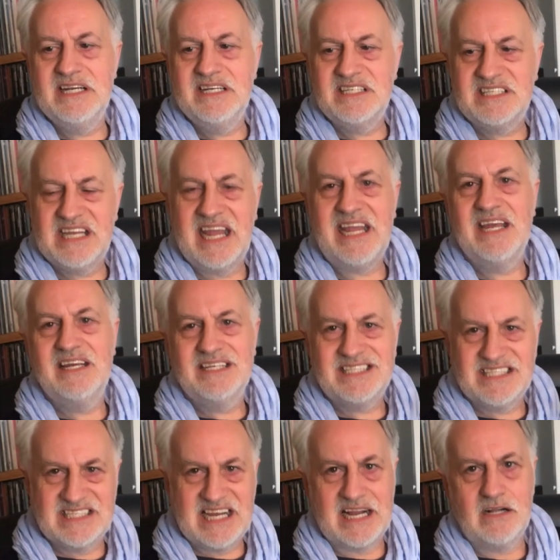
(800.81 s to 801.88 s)
Say
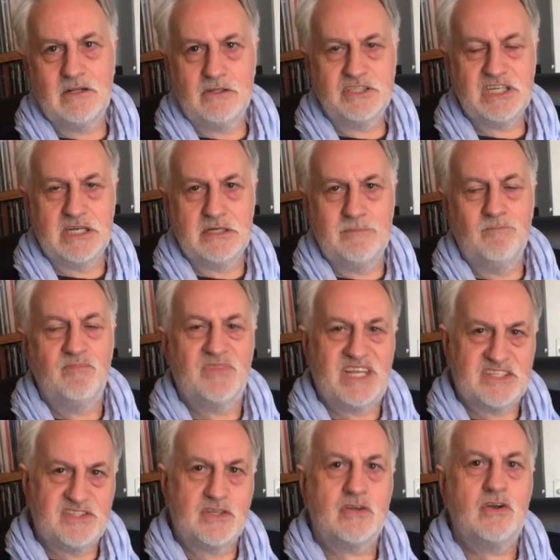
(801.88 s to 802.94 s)
singleton.
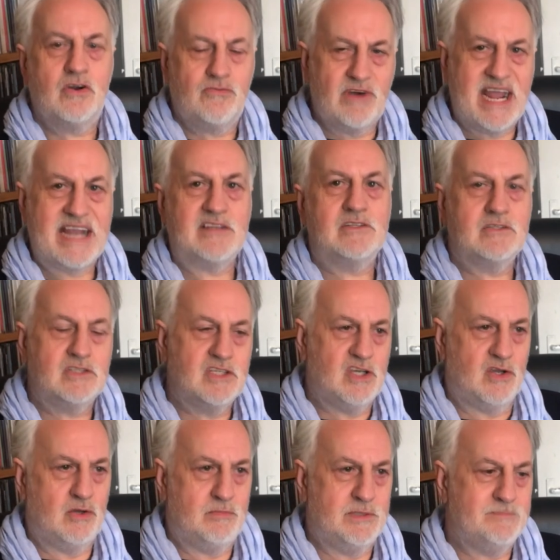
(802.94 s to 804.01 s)
That's the correct
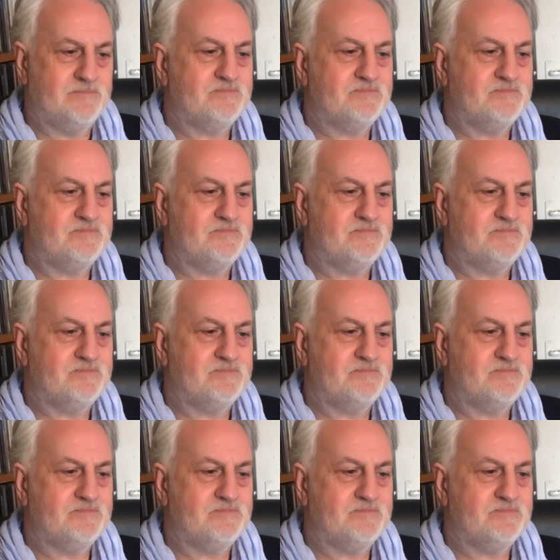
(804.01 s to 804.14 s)
term.